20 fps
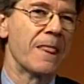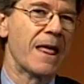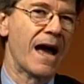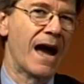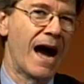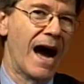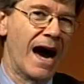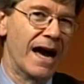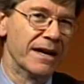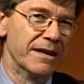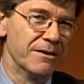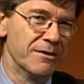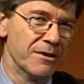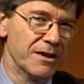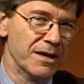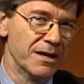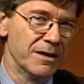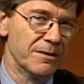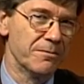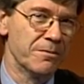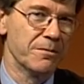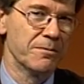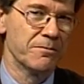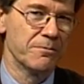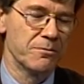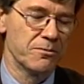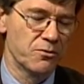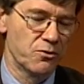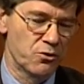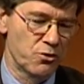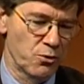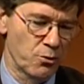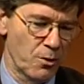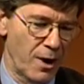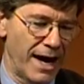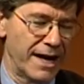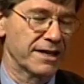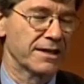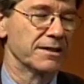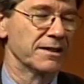on the
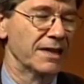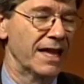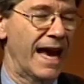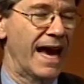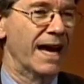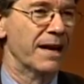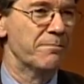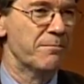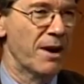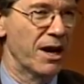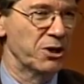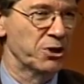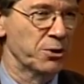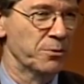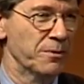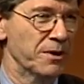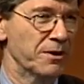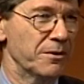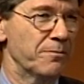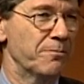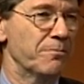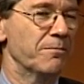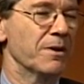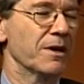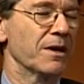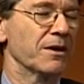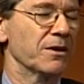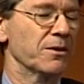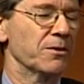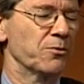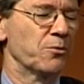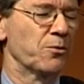direct land measurement uh,